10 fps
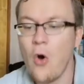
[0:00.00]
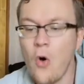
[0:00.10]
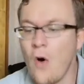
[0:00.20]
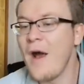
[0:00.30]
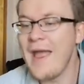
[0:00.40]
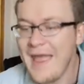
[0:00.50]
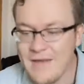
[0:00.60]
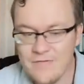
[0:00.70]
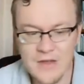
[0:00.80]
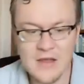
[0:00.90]
or
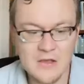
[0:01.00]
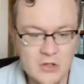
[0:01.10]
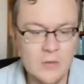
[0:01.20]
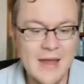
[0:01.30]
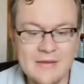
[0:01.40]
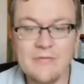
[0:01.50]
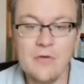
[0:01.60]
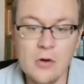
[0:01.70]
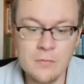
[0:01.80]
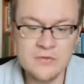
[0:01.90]
ever you had
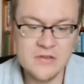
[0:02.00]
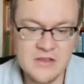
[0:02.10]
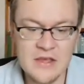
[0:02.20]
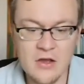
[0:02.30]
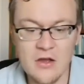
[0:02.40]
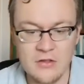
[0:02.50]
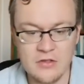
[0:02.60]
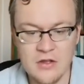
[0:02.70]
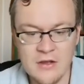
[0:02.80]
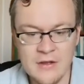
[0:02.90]
formed the
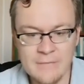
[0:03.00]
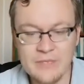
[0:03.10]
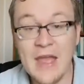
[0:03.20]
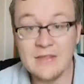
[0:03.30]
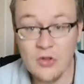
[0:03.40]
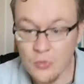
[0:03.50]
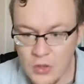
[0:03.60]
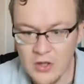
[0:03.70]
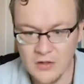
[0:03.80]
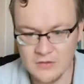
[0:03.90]
earth and the
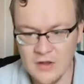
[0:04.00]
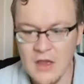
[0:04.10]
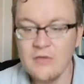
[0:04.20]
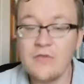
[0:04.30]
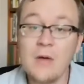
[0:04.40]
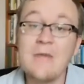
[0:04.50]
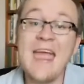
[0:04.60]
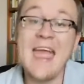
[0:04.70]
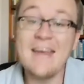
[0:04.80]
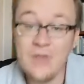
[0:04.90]
world.
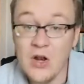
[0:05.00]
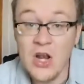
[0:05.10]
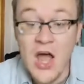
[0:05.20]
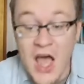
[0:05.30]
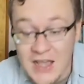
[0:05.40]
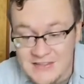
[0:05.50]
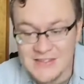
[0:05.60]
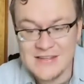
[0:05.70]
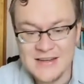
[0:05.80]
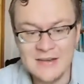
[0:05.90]
From
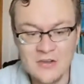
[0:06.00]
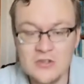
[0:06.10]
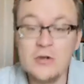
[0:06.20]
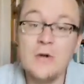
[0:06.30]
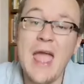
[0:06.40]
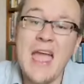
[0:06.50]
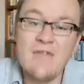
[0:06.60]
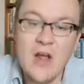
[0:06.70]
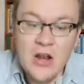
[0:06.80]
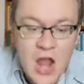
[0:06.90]
everlasting to
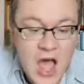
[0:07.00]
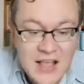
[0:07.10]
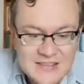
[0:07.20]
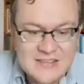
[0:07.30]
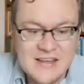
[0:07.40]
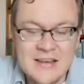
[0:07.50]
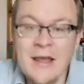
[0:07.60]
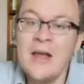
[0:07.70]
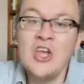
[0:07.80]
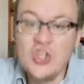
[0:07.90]

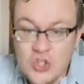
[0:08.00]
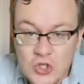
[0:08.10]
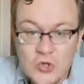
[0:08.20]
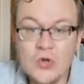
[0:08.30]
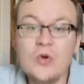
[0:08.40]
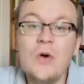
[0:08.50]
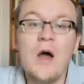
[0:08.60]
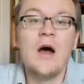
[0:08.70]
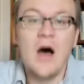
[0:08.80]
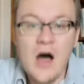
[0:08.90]
everlasting,
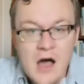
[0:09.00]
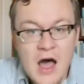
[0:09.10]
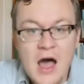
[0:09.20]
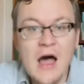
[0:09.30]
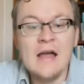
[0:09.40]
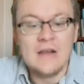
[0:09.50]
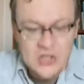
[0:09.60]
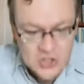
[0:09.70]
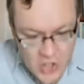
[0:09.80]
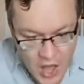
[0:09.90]
you are
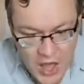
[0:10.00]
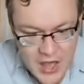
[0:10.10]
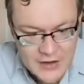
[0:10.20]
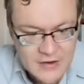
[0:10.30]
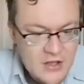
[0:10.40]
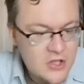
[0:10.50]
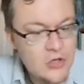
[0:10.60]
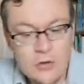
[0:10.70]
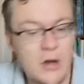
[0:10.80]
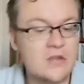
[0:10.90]
God.
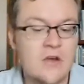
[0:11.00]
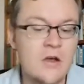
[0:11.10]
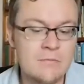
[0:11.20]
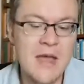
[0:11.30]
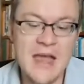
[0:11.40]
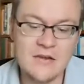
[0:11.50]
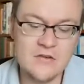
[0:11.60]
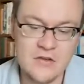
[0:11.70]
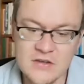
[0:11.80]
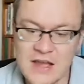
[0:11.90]
You return man
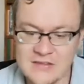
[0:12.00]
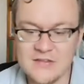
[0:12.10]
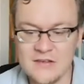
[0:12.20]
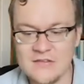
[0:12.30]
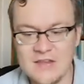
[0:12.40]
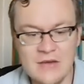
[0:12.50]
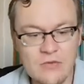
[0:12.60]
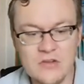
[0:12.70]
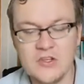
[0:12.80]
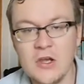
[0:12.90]
to dust and say,
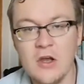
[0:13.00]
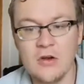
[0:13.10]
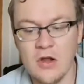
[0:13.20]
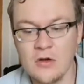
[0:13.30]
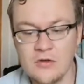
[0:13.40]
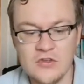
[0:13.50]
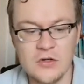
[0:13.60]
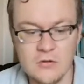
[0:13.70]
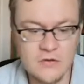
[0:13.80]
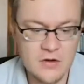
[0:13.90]
Return, O
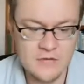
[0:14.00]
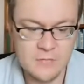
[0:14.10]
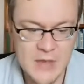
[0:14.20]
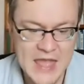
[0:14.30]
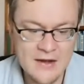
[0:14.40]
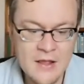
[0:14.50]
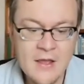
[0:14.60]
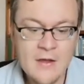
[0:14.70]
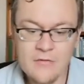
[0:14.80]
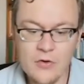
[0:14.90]
children of man,
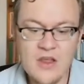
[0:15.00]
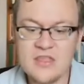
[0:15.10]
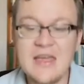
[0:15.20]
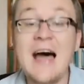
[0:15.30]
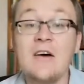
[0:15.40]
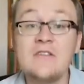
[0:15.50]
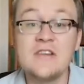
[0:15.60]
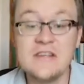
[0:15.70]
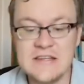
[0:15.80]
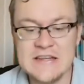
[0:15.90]
for a
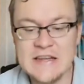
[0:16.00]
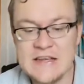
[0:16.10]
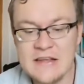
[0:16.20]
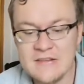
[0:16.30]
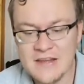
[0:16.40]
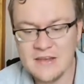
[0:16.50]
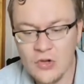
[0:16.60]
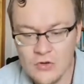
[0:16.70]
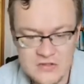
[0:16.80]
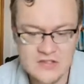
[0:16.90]
thousand years in
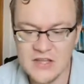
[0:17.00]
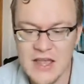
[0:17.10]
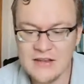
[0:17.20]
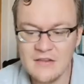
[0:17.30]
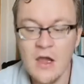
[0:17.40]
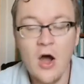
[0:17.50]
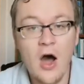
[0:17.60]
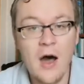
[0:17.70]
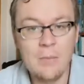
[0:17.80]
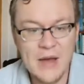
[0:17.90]
your sight
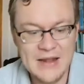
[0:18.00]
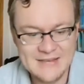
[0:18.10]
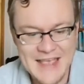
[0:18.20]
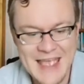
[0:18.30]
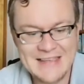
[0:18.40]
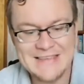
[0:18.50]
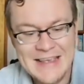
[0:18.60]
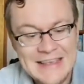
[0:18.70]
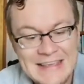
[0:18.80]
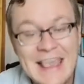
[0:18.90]
are but as
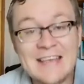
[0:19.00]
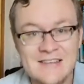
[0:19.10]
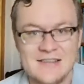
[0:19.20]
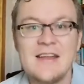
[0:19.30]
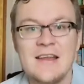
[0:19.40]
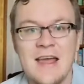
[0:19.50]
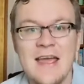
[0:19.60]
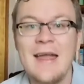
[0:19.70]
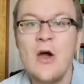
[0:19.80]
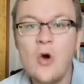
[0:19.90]

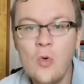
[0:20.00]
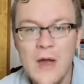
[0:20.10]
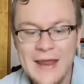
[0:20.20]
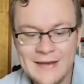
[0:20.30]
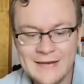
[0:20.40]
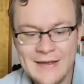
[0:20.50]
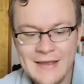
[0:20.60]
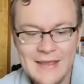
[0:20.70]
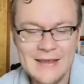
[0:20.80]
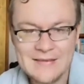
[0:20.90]
yesterday when
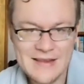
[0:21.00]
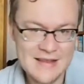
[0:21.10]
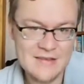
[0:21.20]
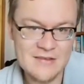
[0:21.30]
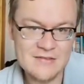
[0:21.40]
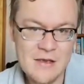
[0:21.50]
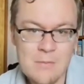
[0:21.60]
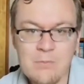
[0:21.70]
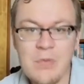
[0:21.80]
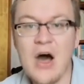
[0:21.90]
it is
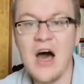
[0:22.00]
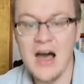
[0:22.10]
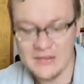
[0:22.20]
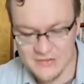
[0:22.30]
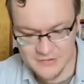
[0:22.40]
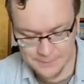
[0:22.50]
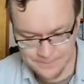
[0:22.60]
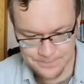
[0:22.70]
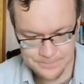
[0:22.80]
past,